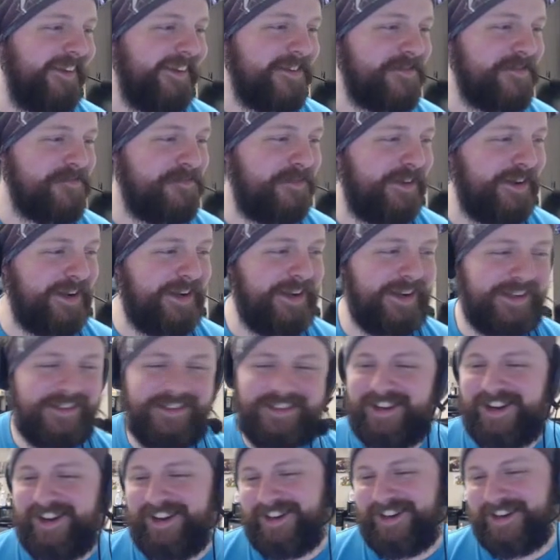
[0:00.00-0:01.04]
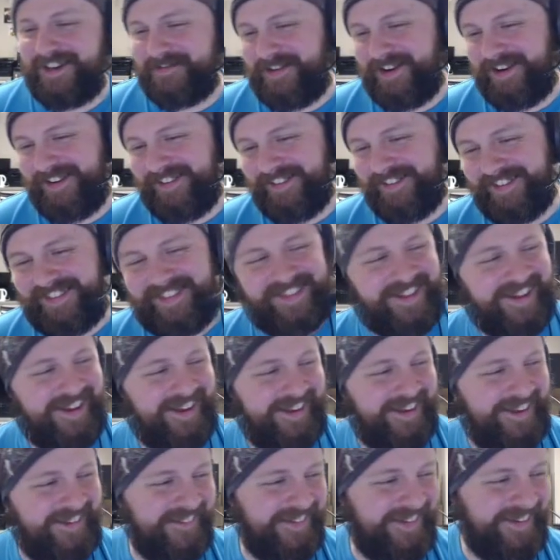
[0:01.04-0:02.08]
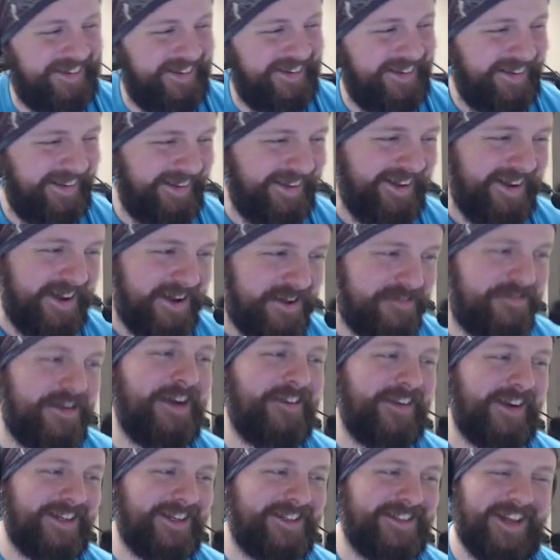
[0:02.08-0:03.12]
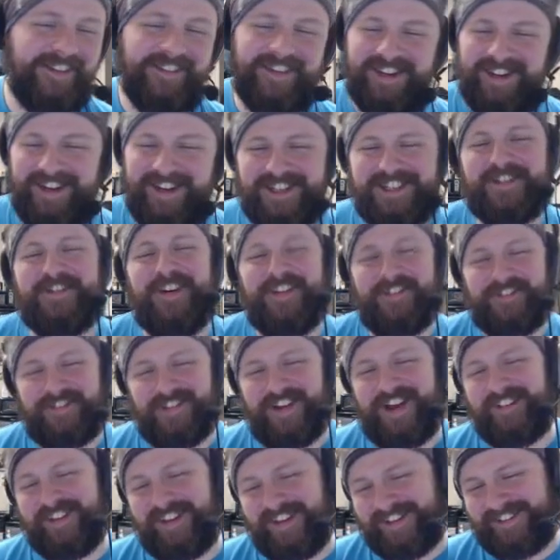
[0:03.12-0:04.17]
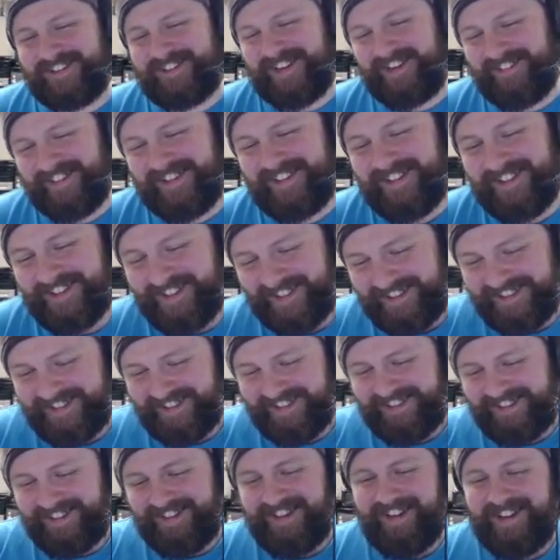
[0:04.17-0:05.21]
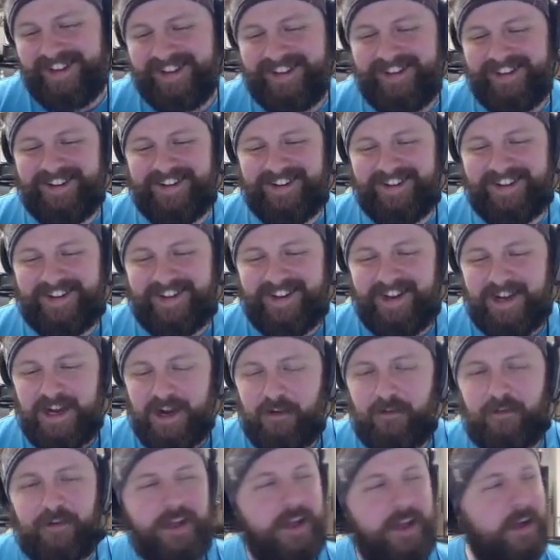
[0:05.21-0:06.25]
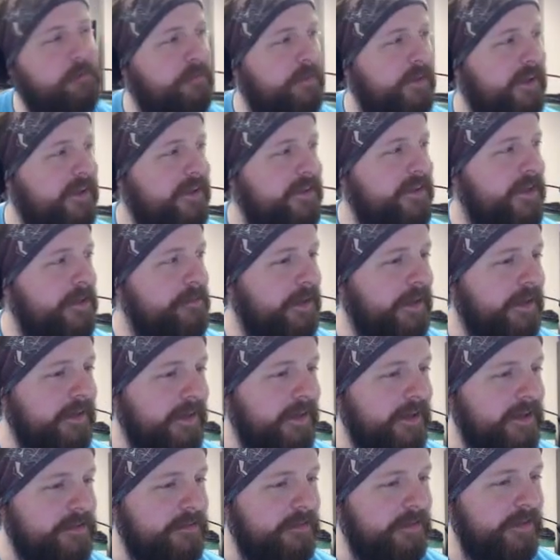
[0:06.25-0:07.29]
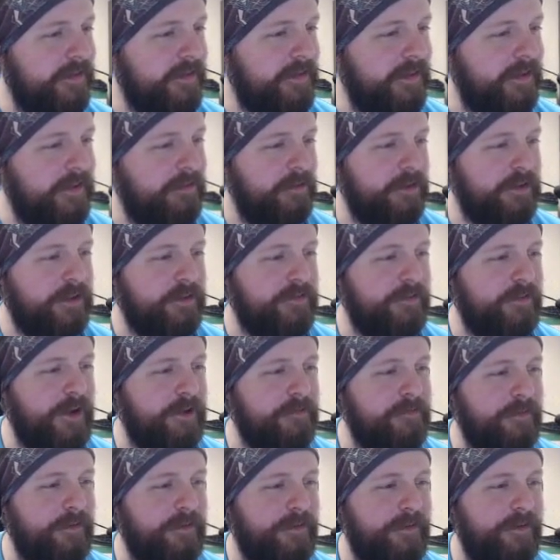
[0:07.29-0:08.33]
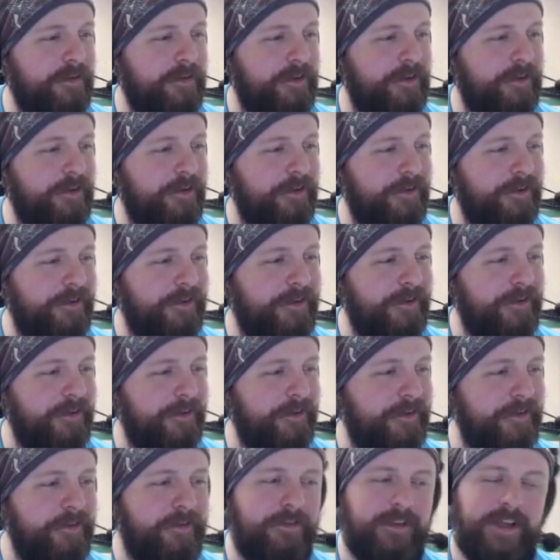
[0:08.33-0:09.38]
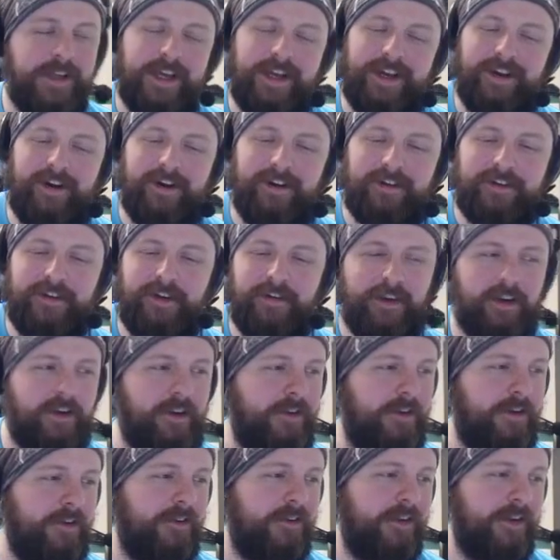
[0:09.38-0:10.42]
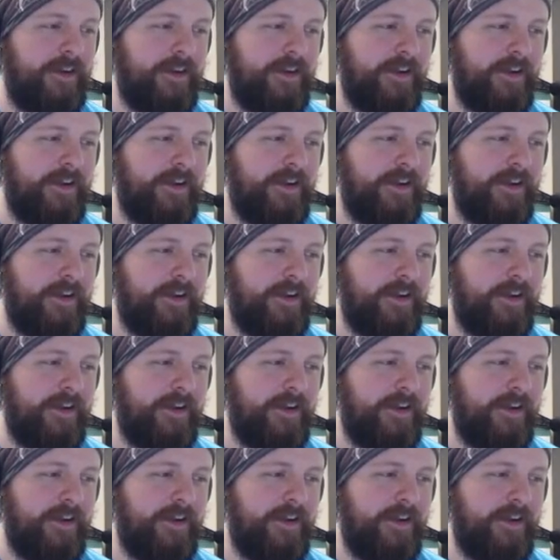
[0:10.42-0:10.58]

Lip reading: I'm pretty excited about that one. 5 out of 7. That's about 5 out of 7. Oh, we had a pretty good time today, guys. We really did. What the fuck, bro? Lady Hawk. There we go.